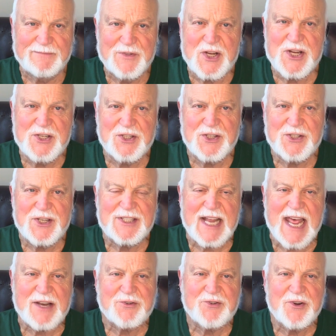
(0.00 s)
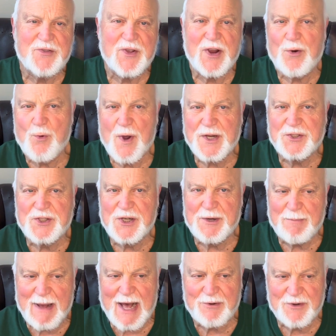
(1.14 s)
Jesus is answering their question
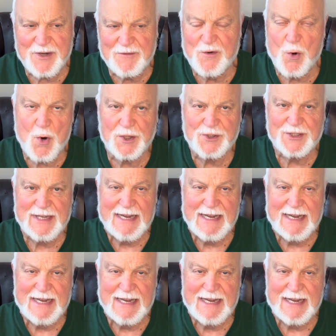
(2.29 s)
about divorce.